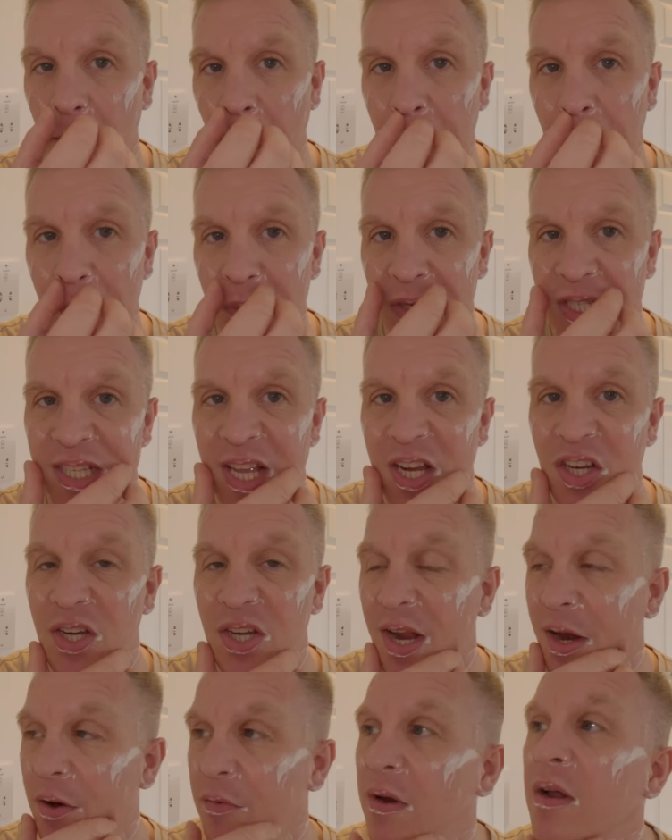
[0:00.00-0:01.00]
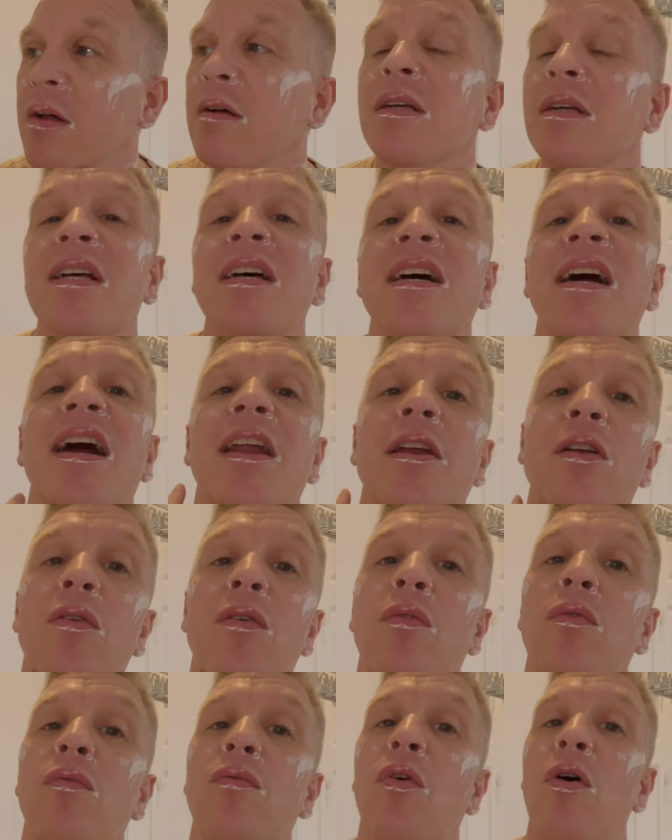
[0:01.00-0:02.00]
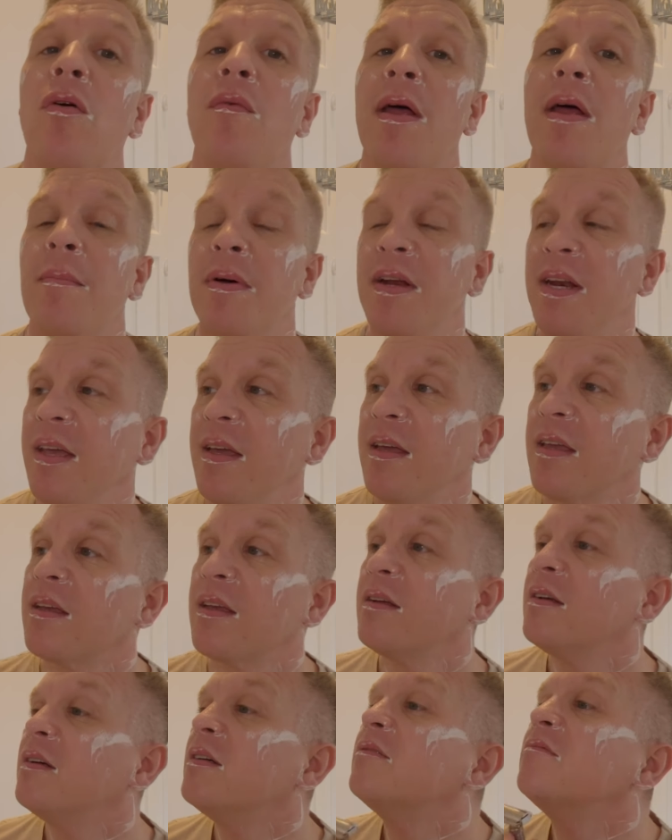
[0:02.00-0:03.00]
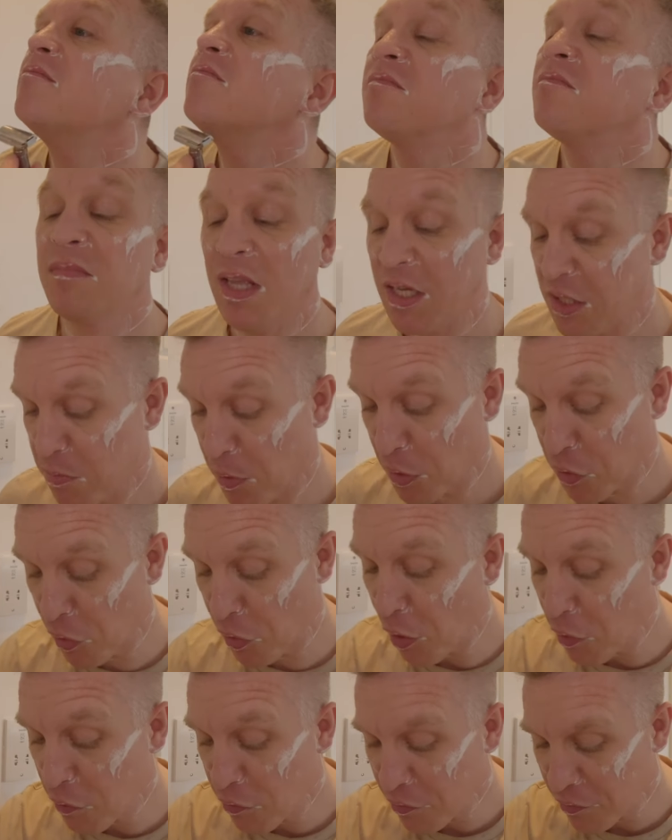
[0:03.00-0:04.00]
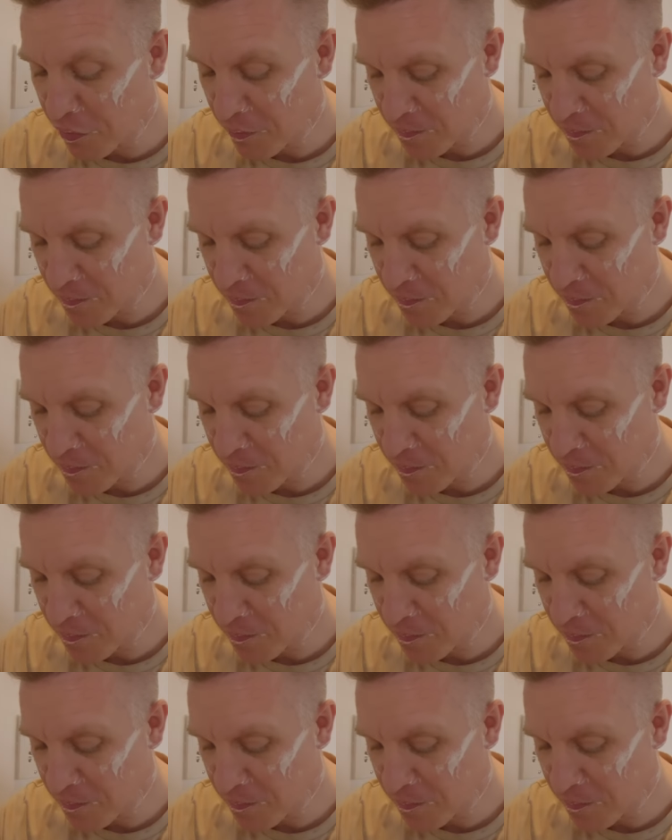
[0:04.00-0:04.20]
and my moustache area and right around my neck. That's my growth.